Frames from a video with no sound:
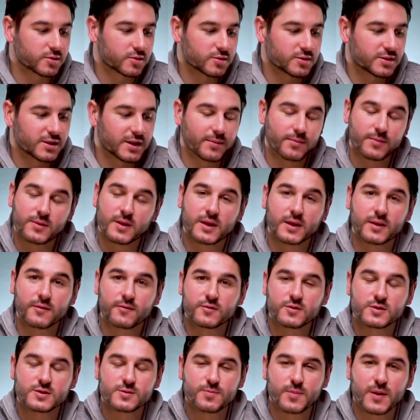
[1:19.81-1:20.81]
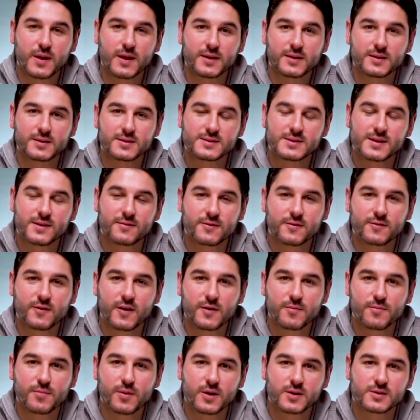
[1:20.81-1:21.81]
So same thing, if you spend
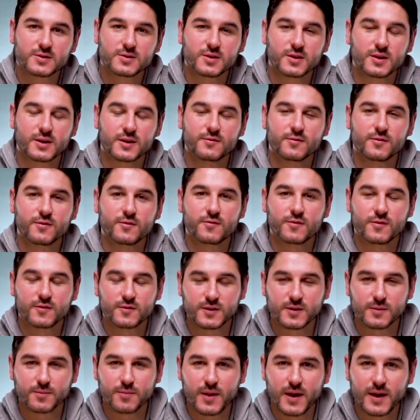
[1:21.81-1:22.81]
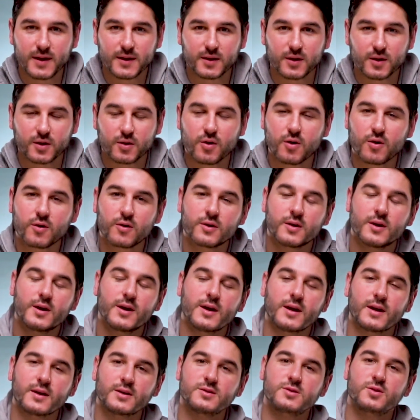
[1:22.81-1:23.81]
$75, they're gonna give you 15 back in cart
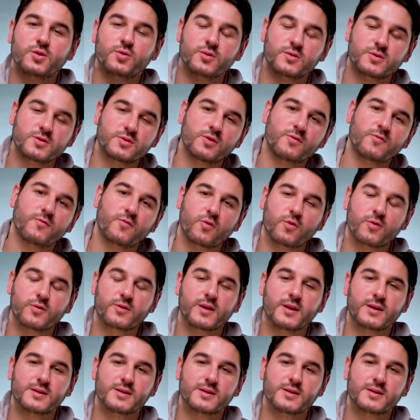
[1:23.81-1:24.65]
and so on and so forth.